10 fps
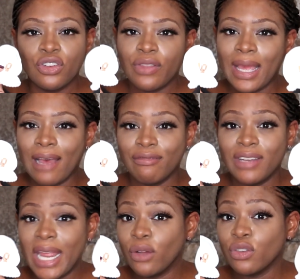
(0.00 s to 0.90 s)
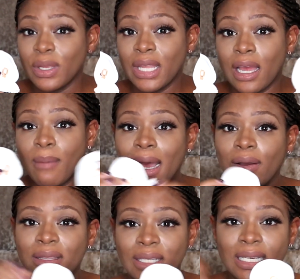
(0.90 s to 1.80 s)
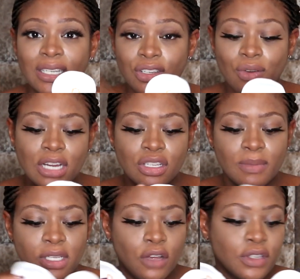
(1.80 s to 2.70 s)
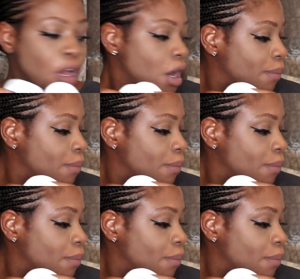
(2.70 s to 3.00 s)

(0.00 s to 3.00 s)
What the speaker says: you know, they have nails when they come out and they tend to scratch themselves.